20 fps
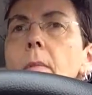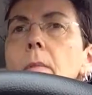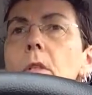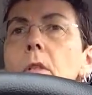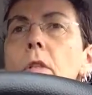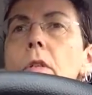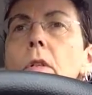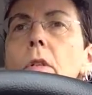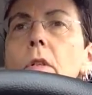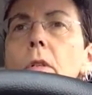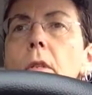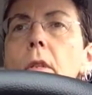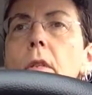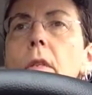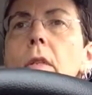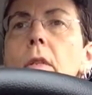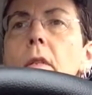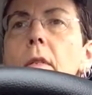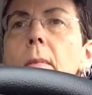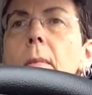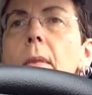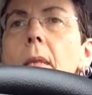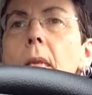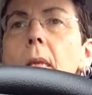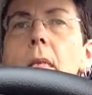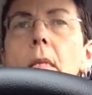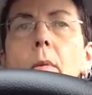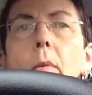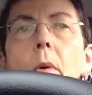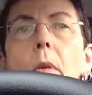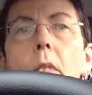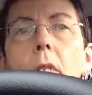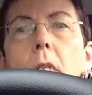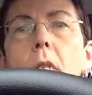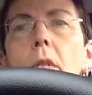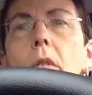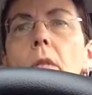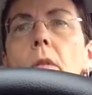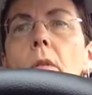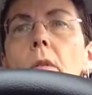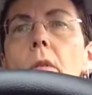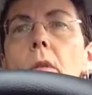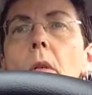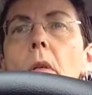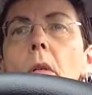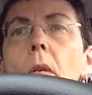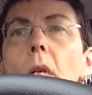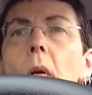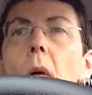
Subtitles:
sure, there are some things I want to do.